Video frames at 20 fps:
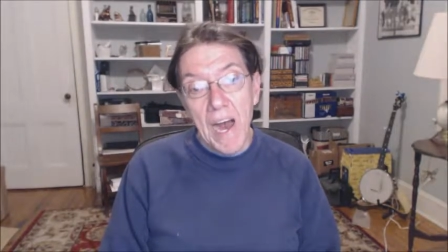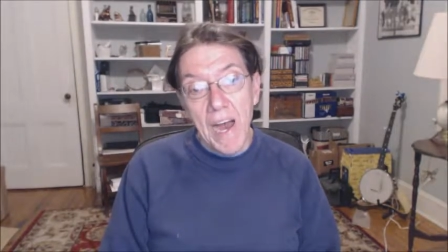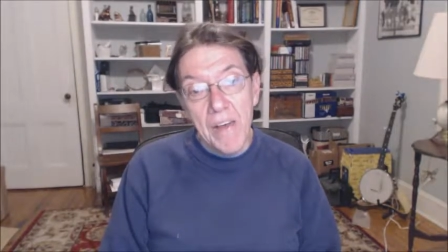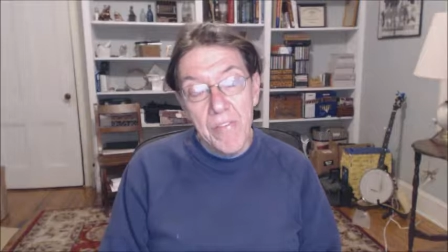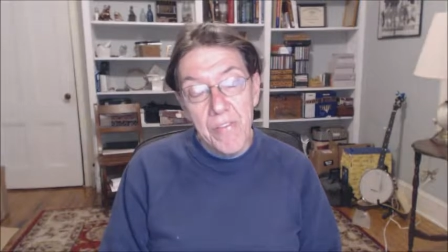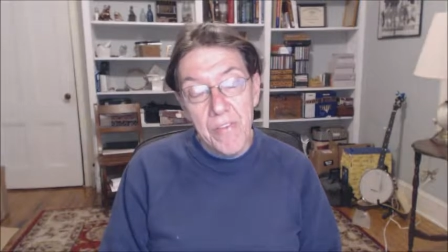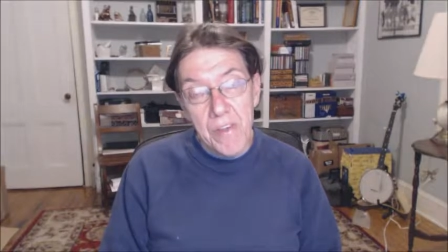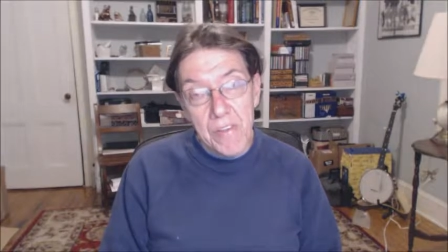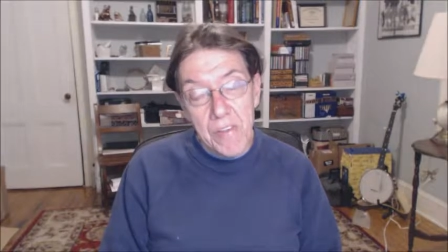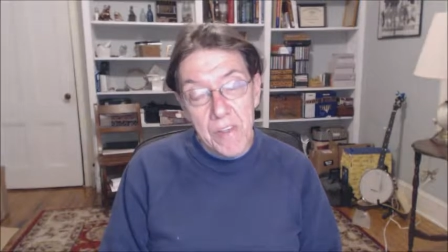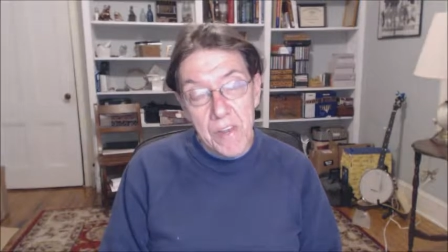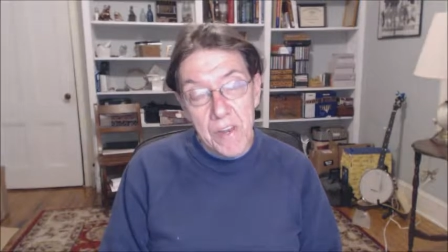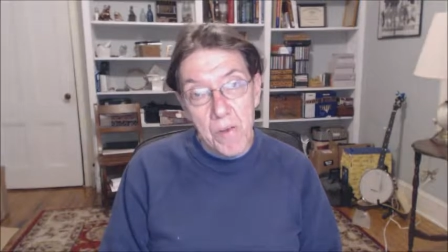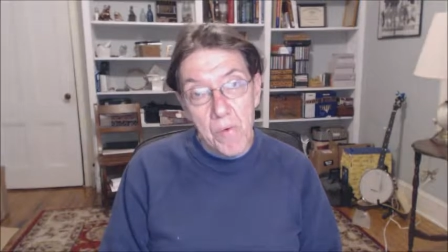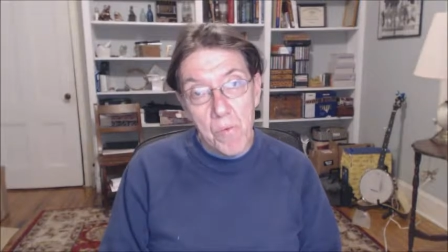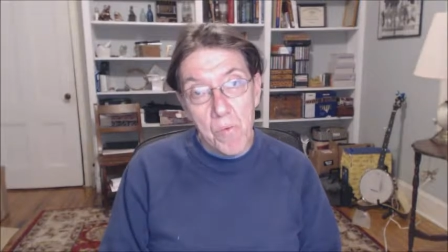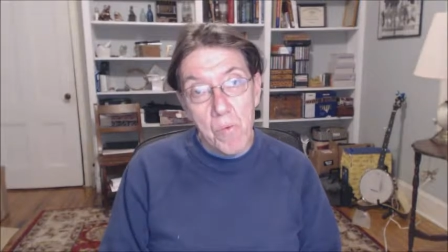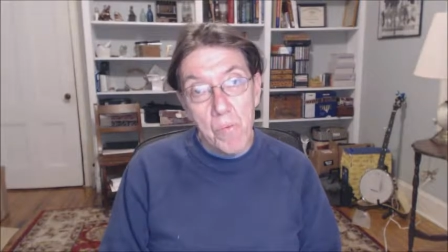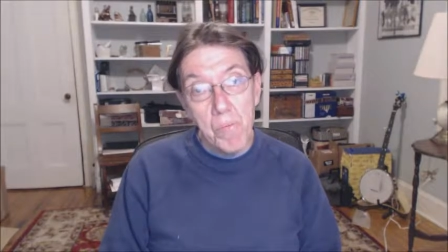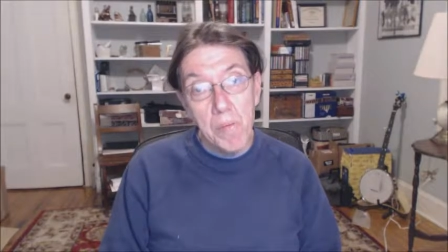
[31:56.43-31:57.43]
I think
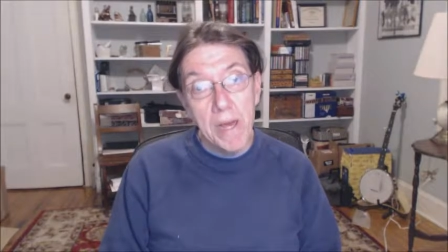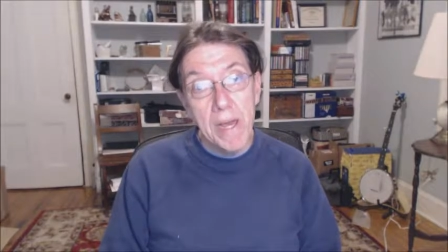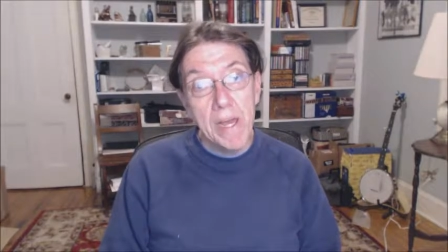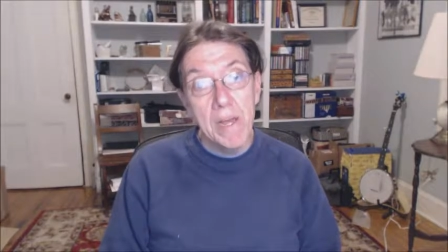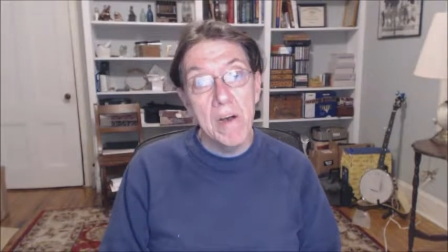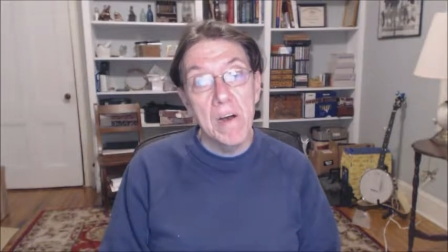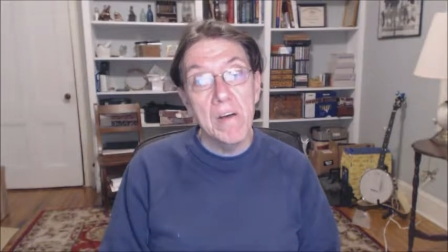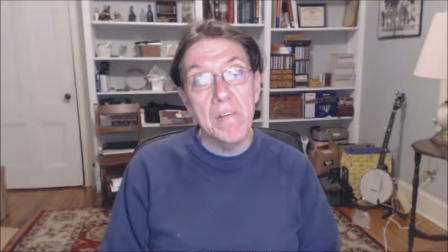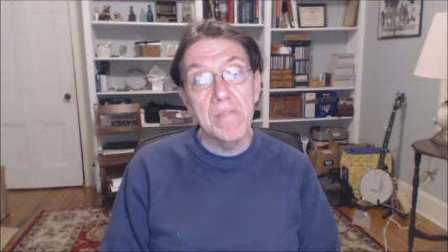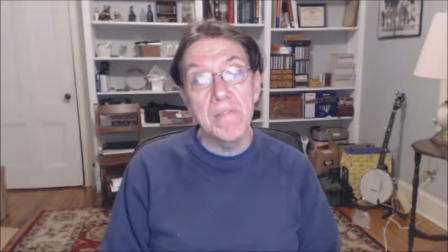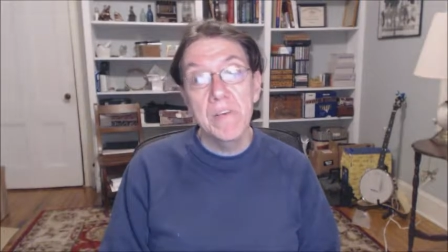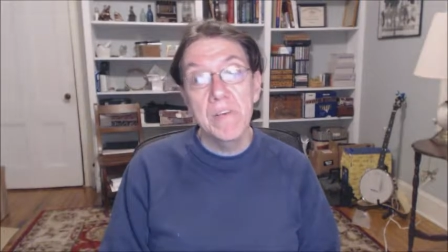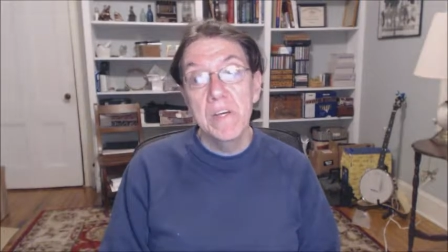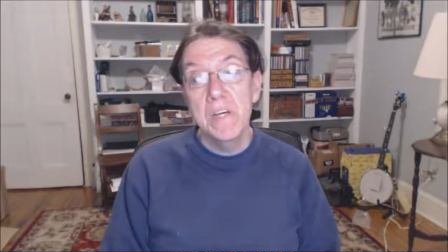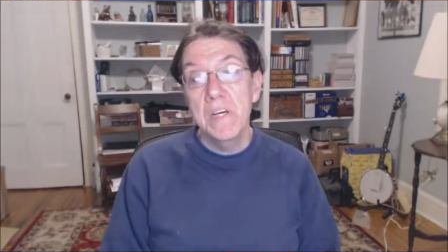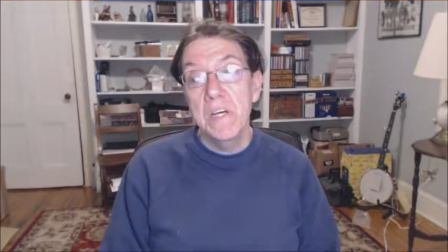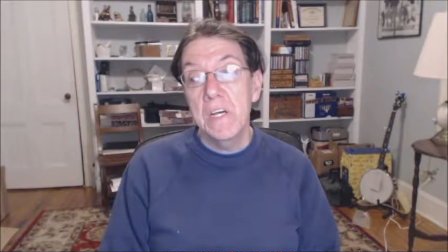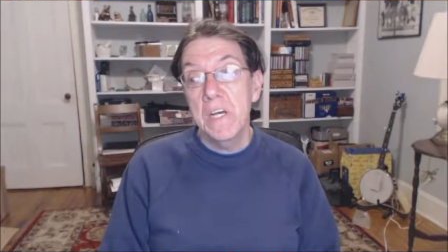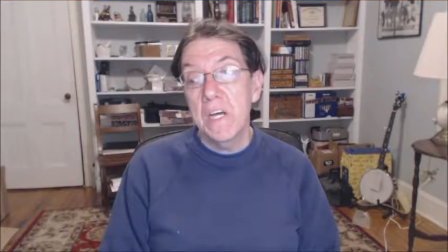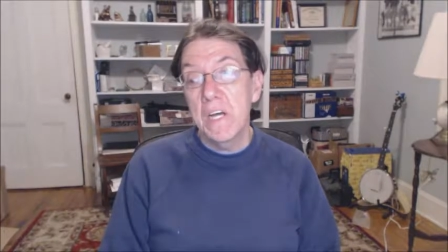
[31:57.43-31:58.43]
that it will pay
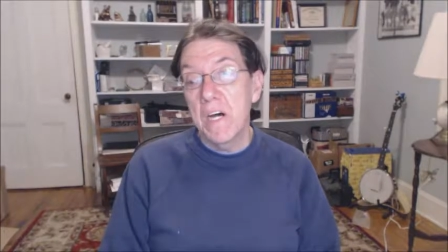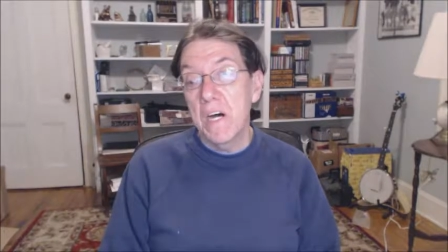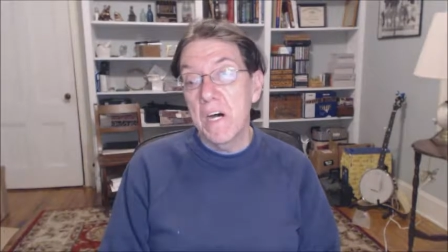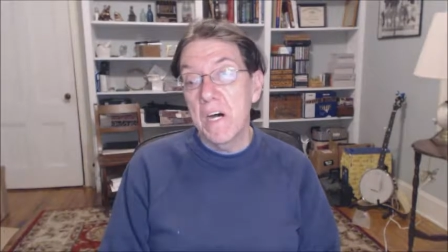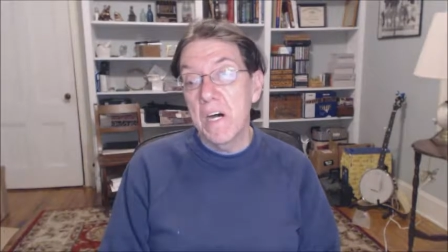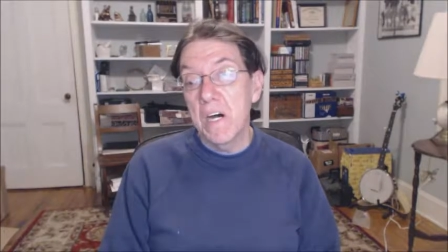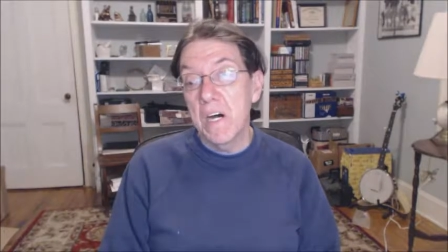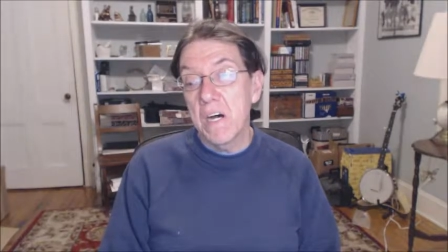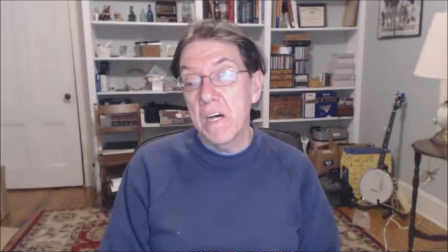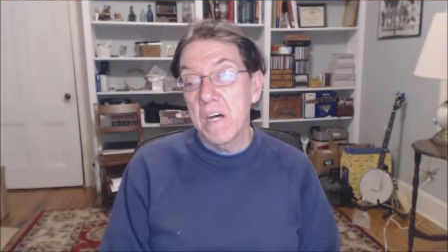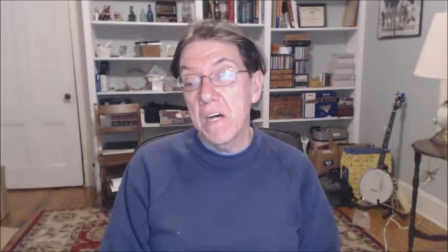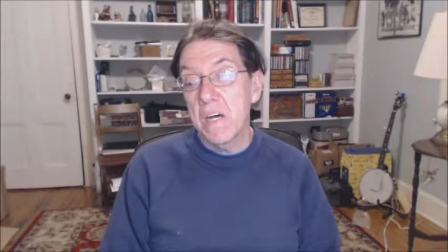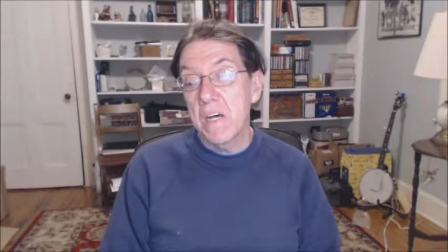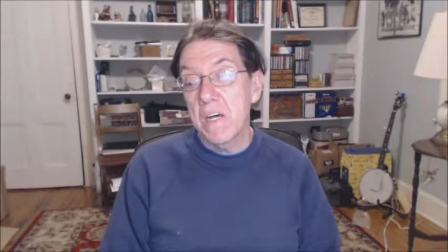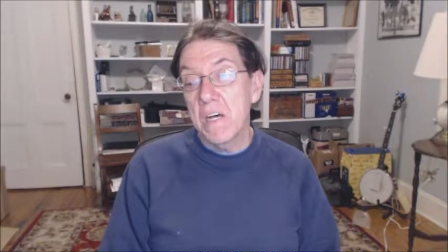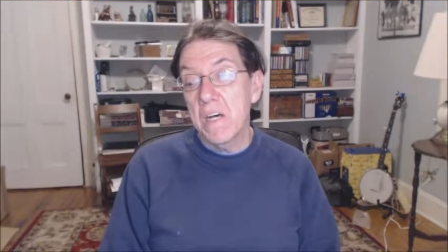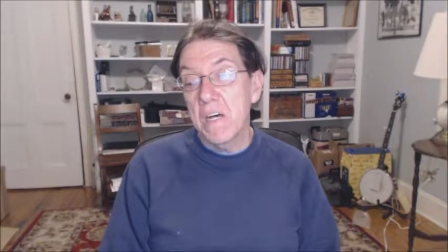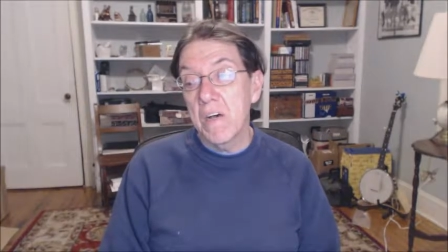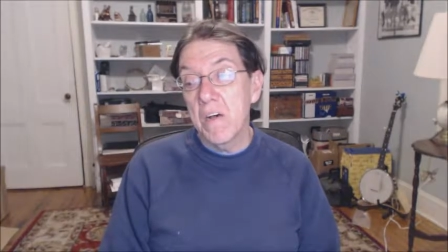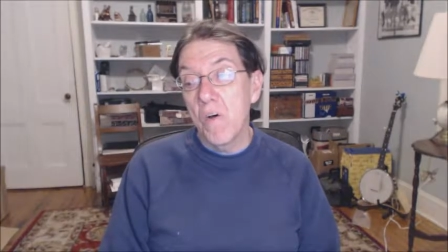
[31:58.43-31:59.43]
off
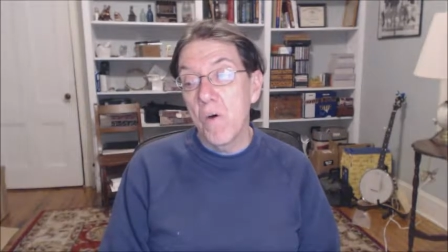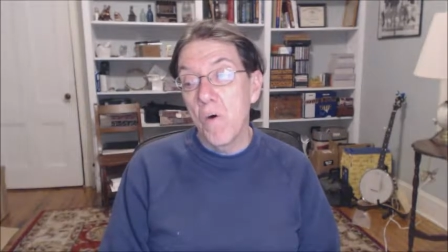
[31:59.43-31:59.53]
uh,